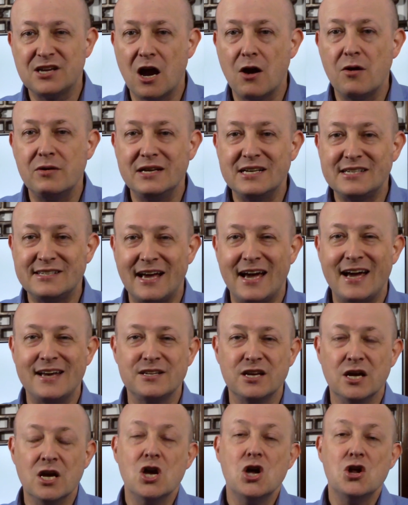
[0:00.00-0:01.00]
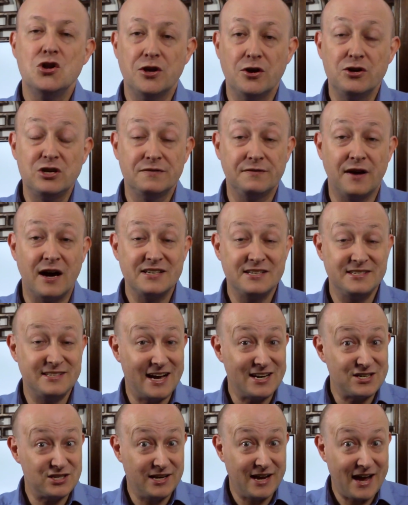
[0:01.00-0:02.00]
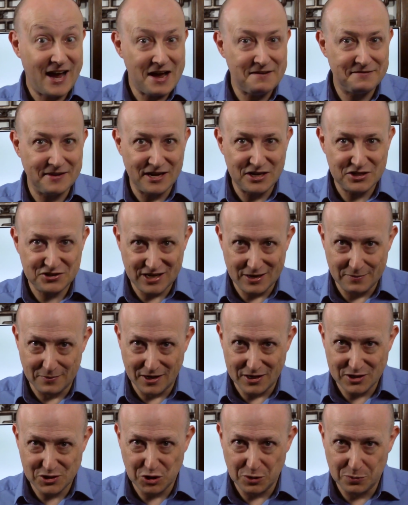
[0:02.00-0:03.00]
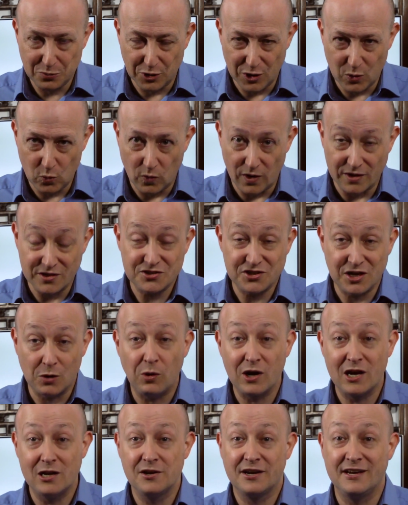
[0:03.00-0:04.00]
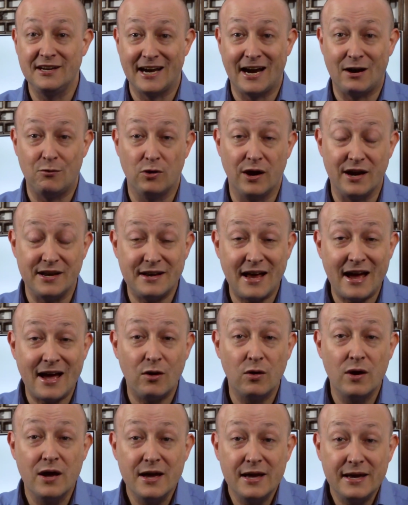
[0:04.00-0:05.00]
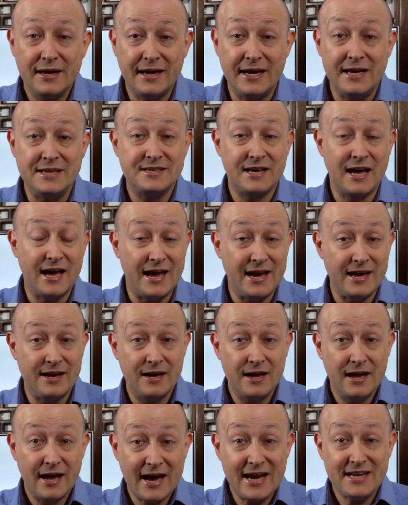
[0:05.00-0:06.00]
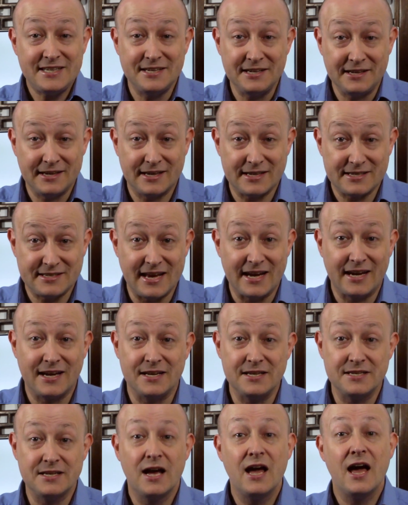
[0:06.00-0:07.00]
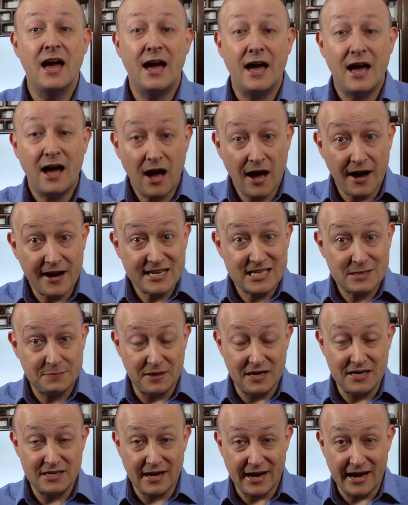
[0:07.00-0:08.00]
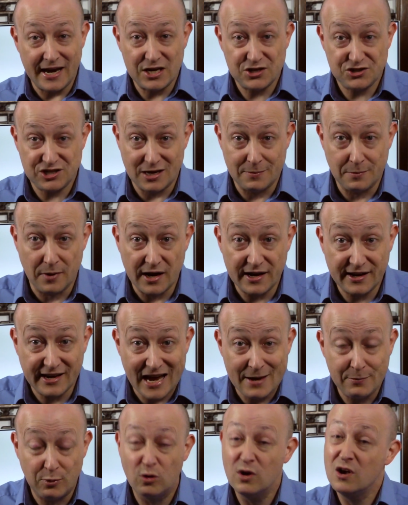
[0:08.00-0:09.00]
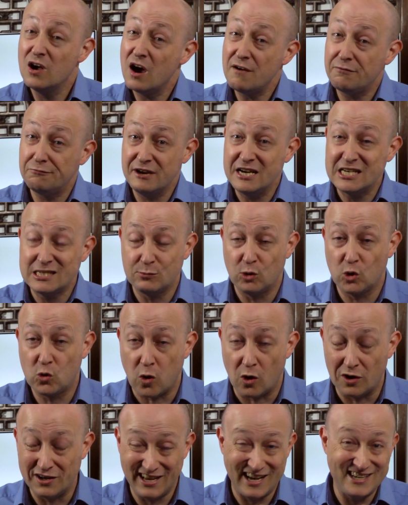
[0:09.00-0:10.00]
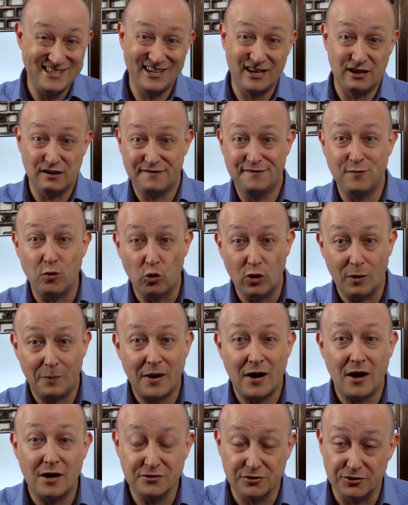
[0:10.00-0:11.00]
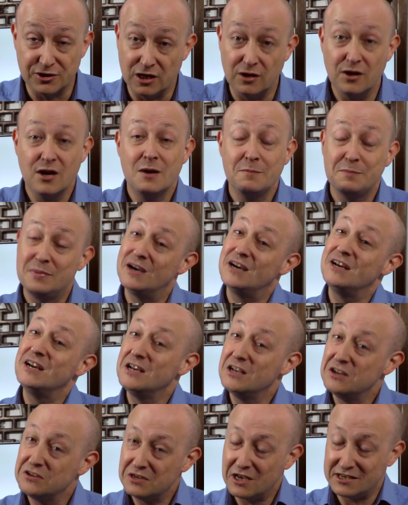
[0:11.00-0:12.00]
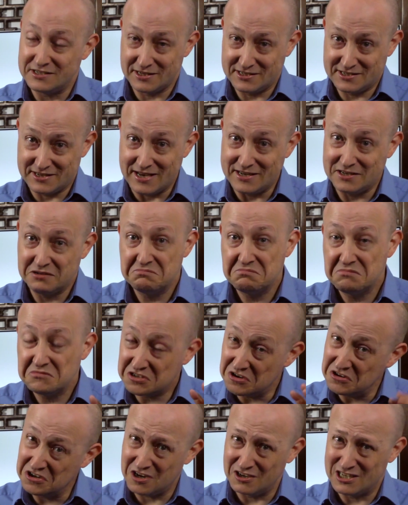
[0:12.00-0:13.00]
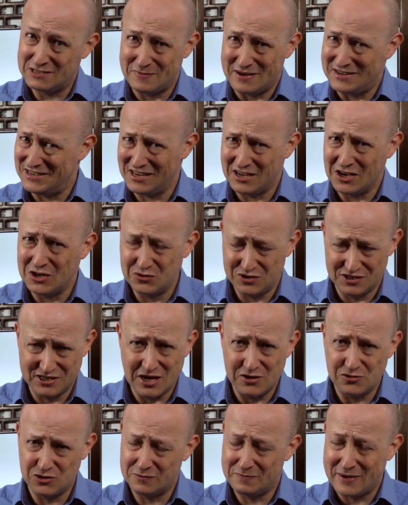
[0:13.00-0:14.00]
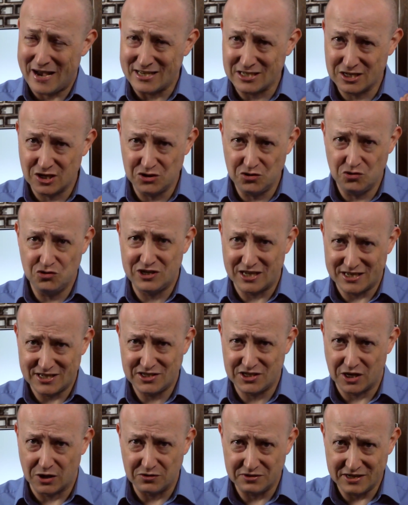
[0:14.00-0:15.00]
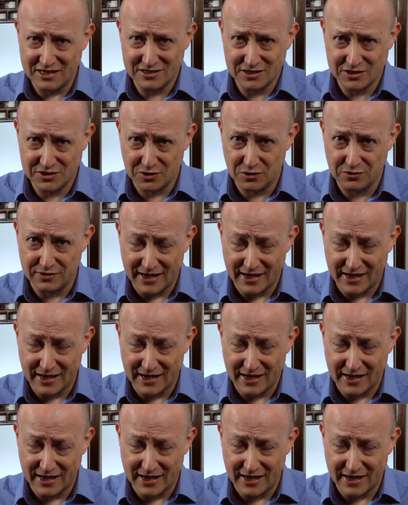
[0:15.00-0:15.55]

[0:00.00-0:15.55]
currently stand, no devices actually have HDMI 2.1. So what you're looking at right now is a 18 gigabit high-speed HDMI cable of reasonable quality. It isn't gonna fall apart on you. But as I said, don't go spending hundreds and hundreds of pounds because you just don't need to do